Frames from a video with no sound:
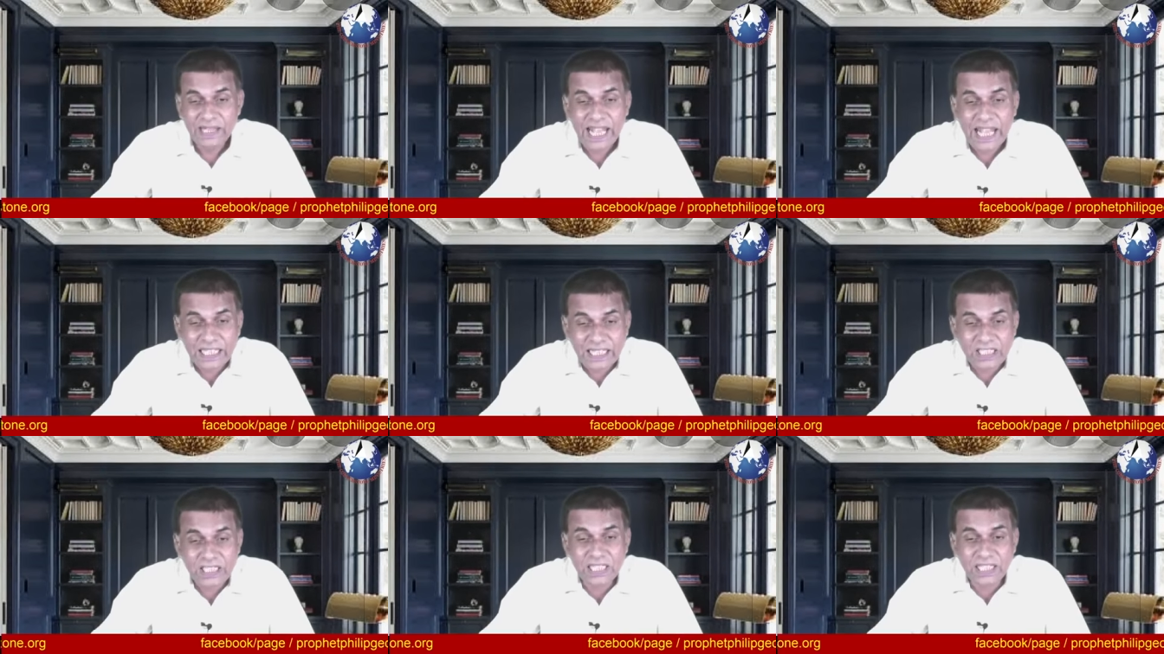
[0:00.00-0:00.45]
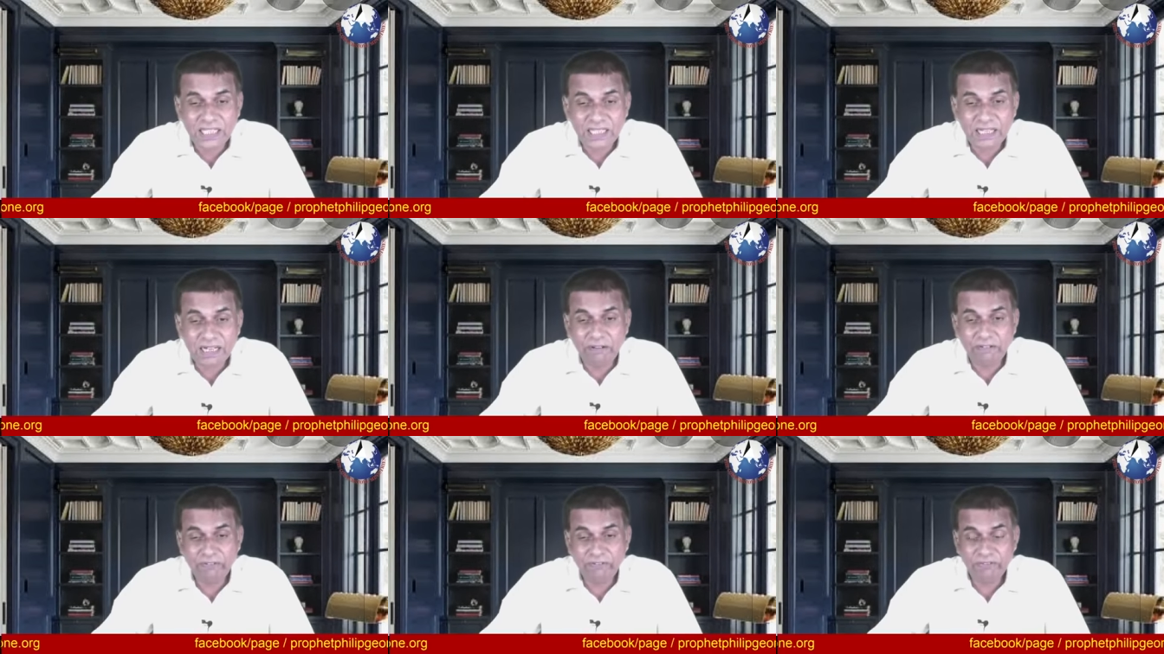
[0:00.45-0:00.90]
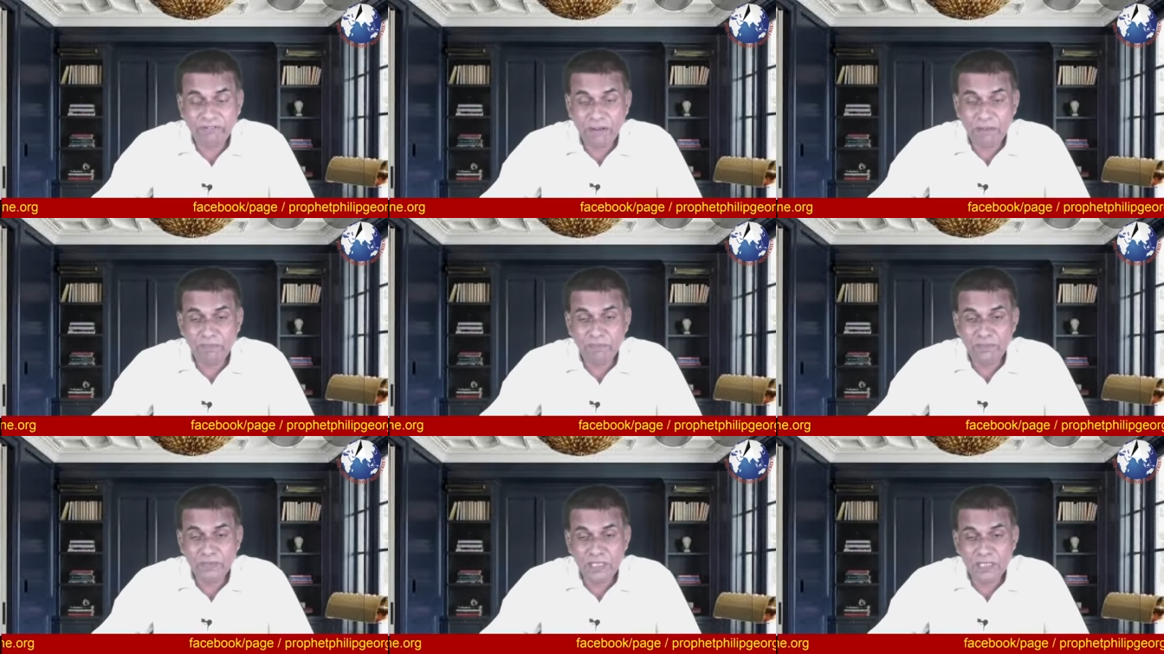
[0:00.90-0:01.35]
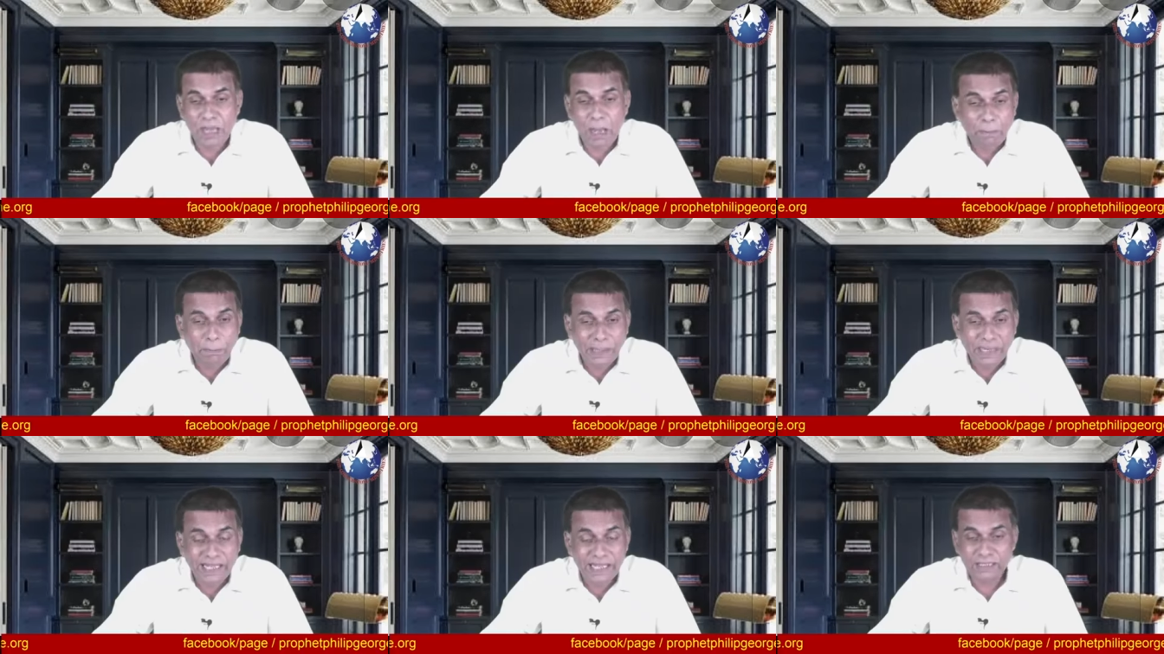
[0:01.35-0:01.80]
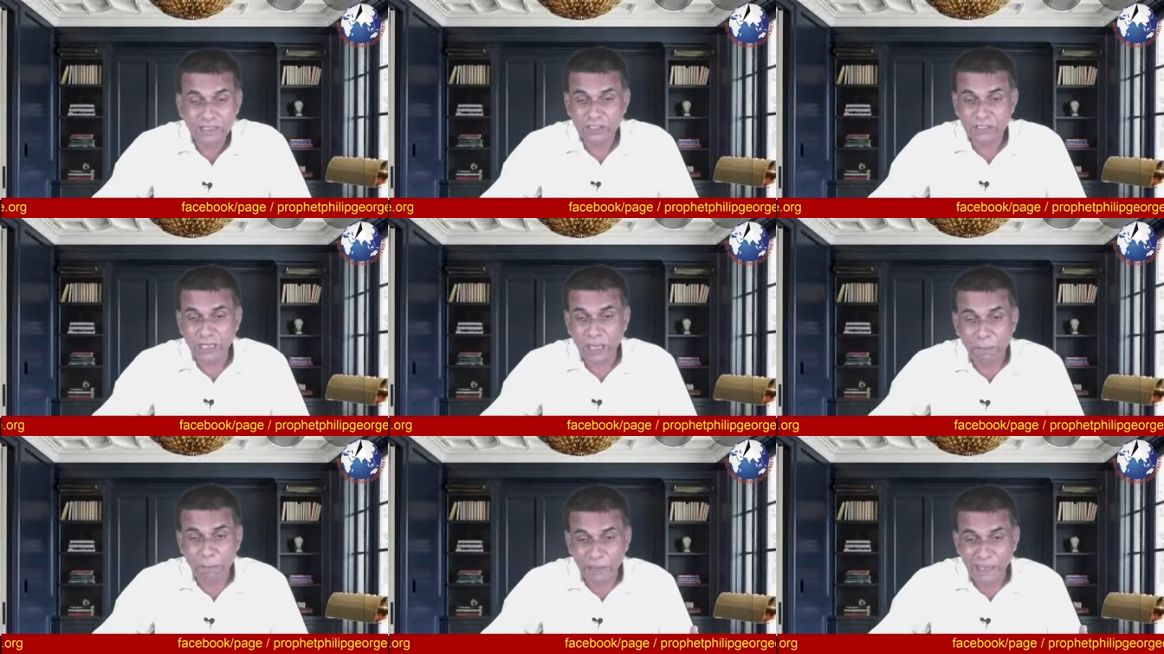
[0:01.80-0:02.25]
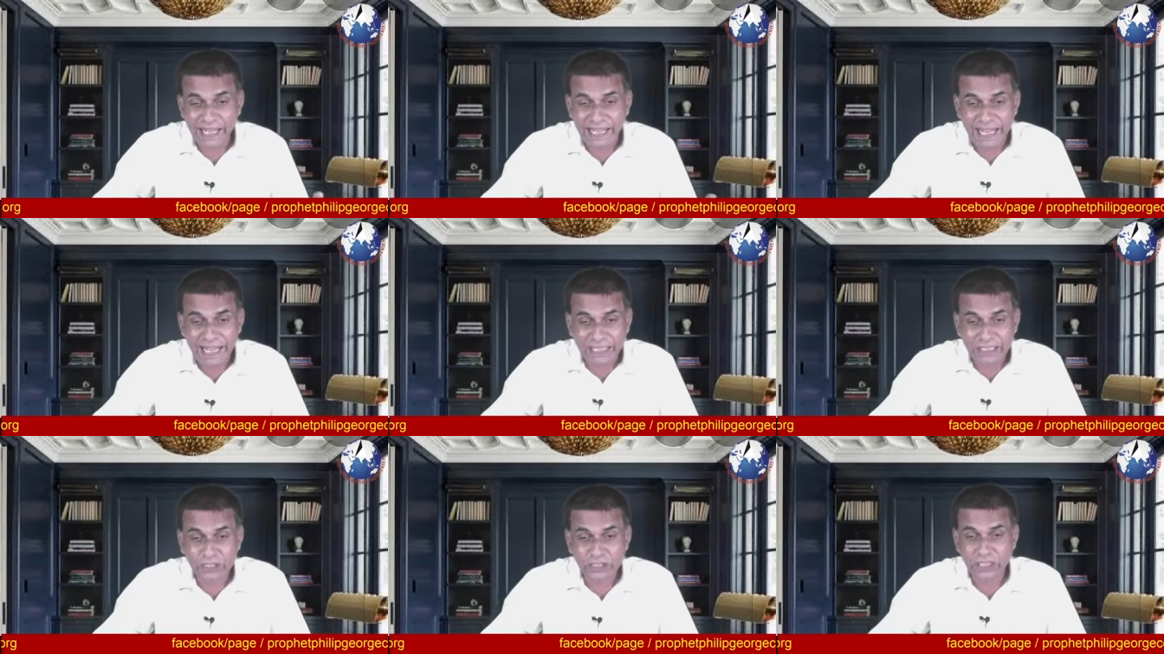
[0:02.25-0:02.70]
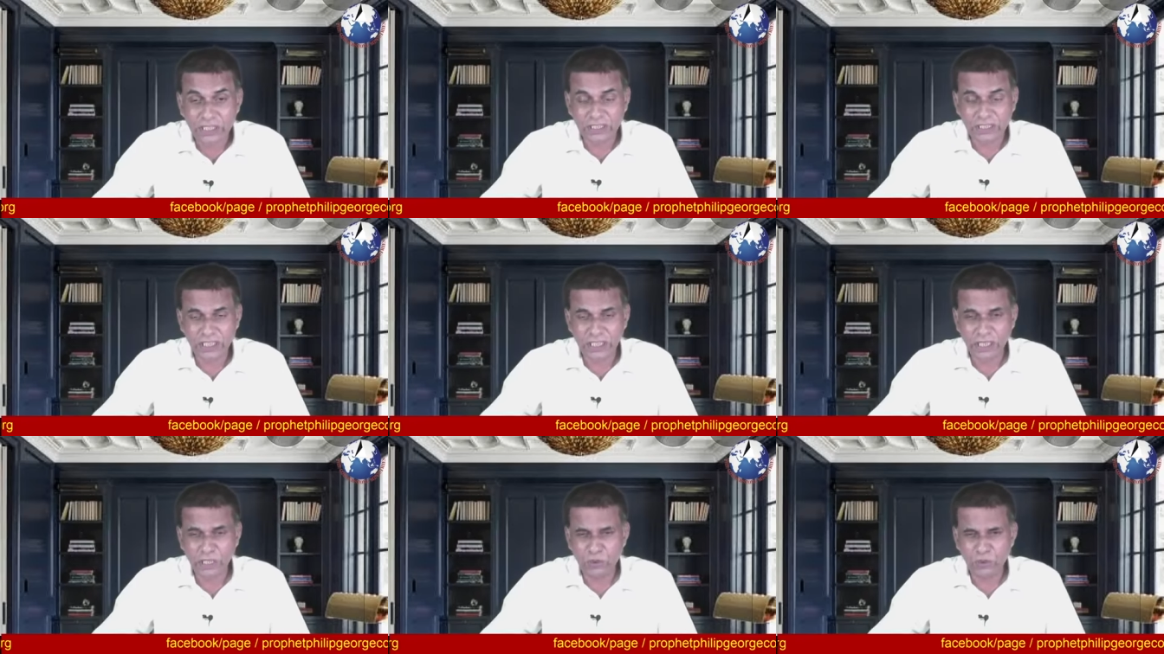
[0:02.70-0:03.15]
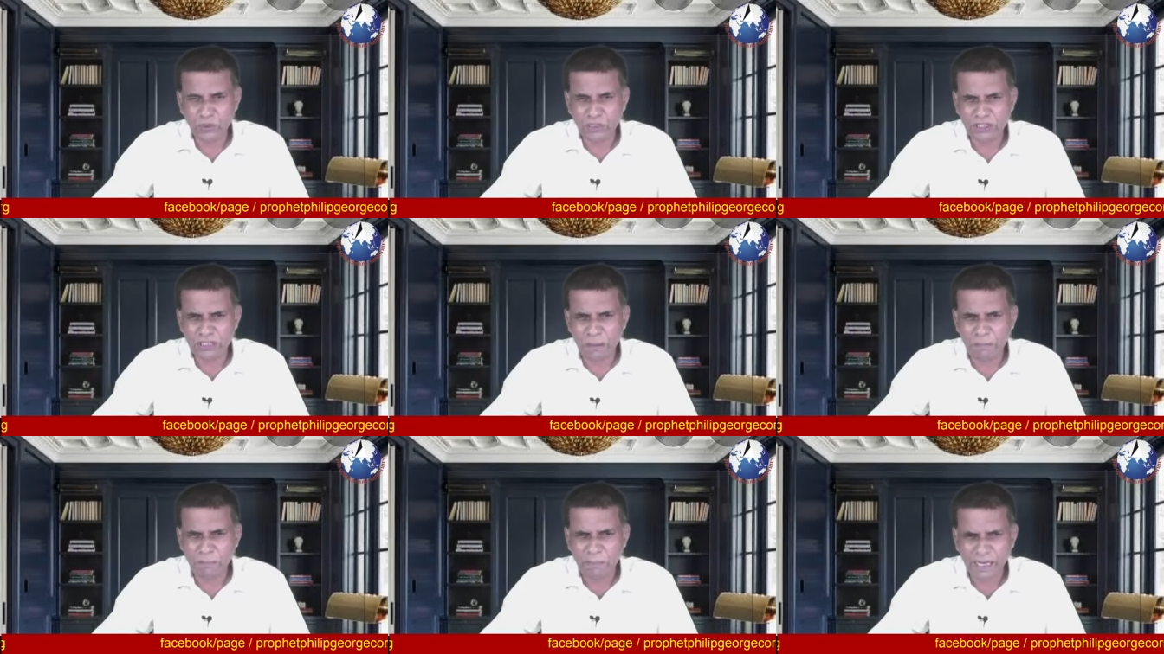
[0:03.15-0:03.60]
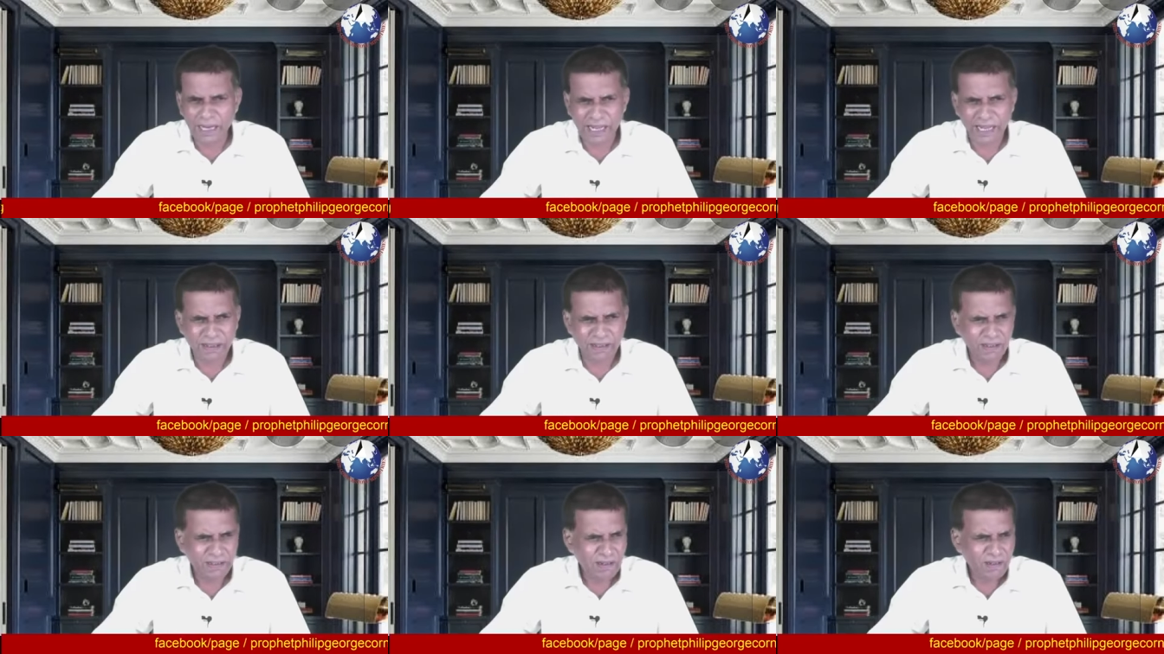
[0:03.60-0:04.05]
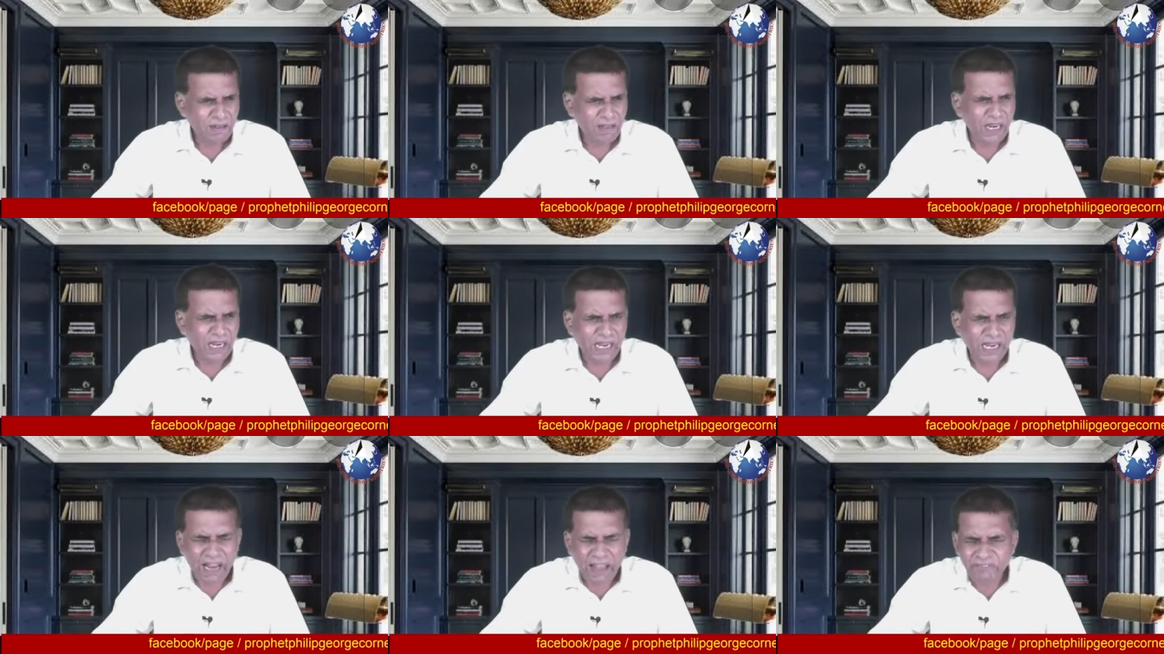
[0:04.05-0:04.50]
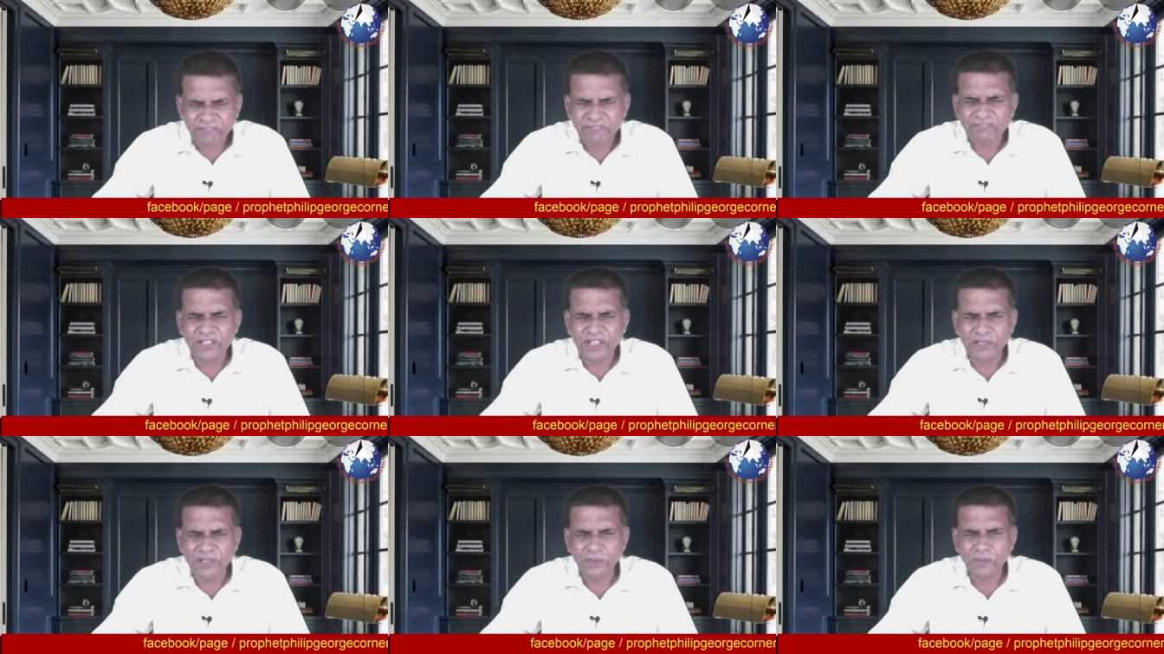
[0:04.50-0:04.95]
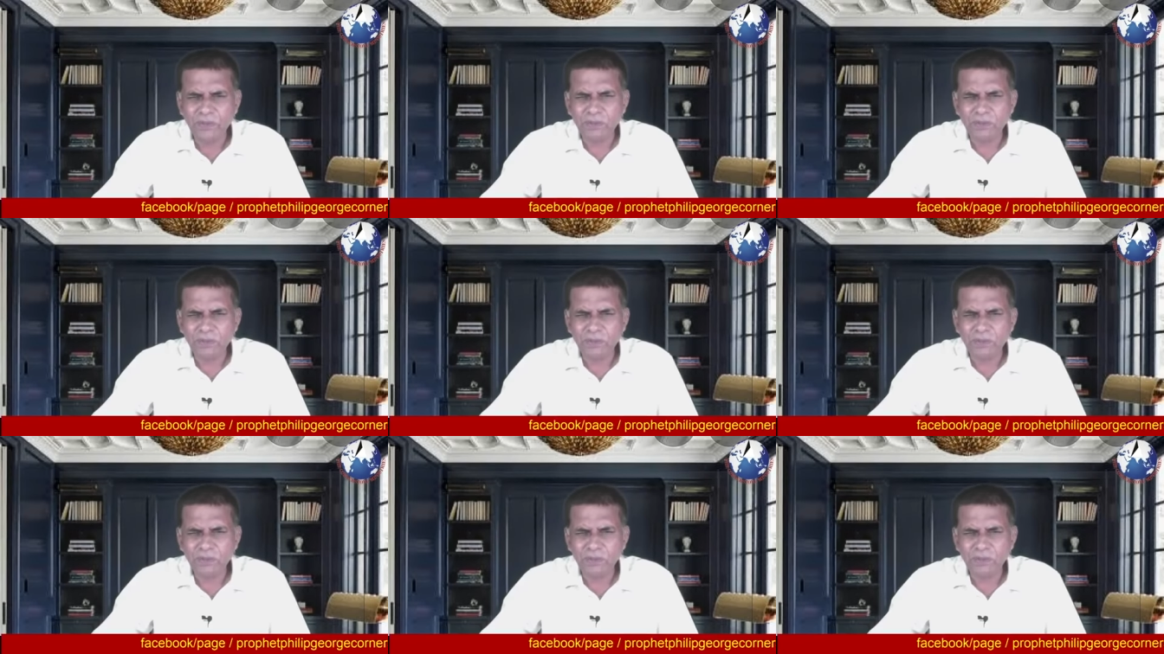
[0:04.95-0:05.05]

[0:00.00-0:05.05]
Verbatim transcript: exited from somebody else somebody exited you somebody left you